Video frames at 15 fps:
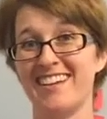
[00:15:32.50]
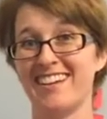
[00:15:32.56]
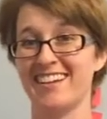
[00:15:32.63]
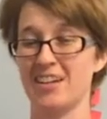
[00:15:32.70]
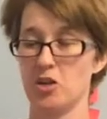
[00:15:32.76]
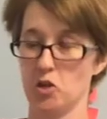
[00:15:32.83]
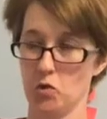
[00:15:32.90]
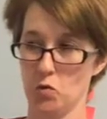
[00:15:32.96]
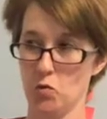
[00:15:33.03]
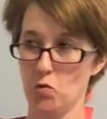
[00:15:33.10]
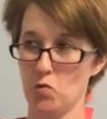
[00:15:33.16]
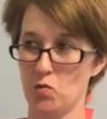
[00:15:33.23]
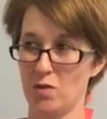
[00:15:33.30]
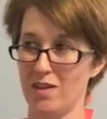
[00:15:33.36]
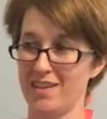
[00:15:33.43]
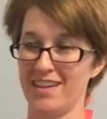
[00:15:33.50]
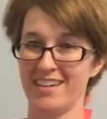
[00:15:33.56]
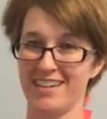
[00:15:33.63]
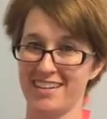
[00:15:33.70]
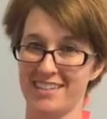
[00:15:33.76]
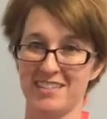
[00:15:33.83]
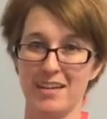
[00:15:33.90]
like, no. And then
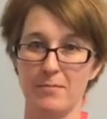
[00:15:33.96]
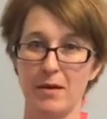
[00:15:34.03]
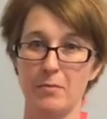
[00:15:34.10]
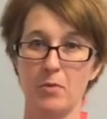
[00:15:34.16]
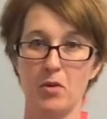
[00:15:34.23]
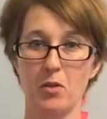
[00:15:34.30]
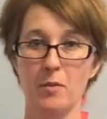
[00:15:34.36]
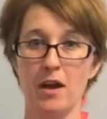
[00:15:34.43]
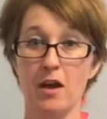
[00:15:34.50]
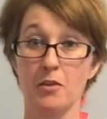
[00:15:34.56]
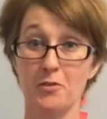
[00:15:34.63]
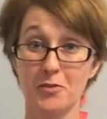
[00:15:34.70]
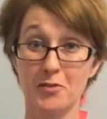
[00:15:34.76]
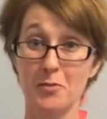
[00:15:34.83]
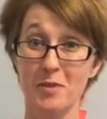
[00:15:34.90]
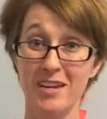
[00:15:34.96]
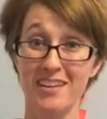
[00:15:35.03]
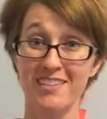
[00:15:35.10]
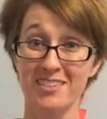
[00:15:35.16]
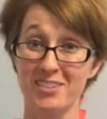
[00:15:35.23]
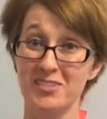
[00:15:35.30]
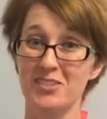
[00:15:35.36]
like next time I'd pull them out. Are those for
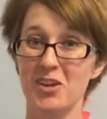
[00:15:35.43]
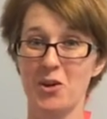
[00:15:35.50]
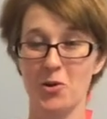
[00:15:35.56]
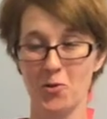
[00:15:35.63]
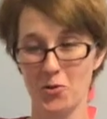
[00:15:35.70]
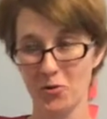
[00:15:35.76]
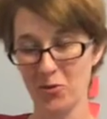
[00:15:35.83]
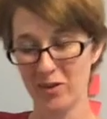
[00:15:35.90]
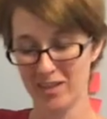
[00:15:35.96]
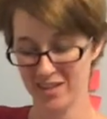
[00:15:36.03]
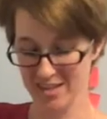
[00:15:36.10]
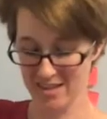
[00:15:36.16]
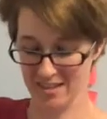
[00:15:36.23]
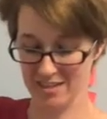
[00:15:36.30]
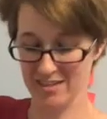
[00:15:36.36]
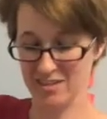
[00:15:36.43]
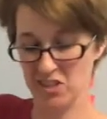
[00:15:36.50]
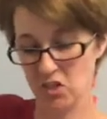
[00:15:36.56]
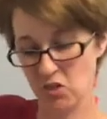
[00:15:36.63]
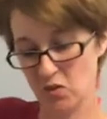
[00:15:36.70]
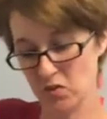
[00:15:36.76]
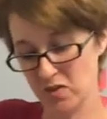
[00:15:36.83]
me? Are those no?
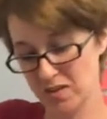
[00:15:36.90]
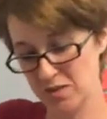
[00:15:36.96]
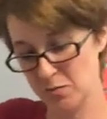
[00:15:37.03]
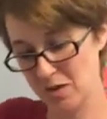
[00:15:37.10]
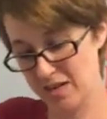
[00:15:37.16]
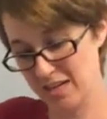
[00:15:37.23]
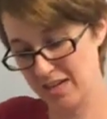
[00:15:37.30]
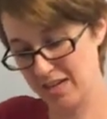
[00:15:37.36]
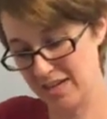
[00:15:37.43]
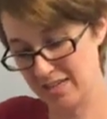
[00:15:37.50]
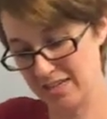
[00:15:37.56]
So this weekend I